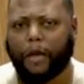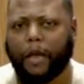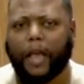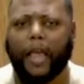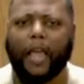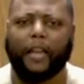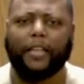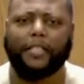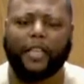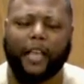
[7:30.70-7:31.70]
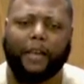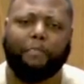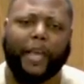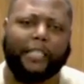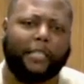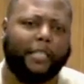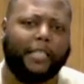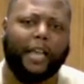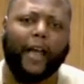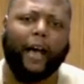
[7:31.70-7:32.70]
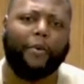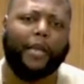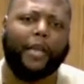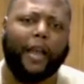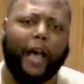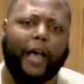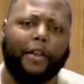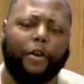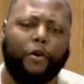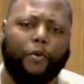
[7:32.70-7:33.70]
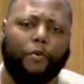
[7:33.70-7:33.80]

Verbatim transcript: And he said, basically said, How can I know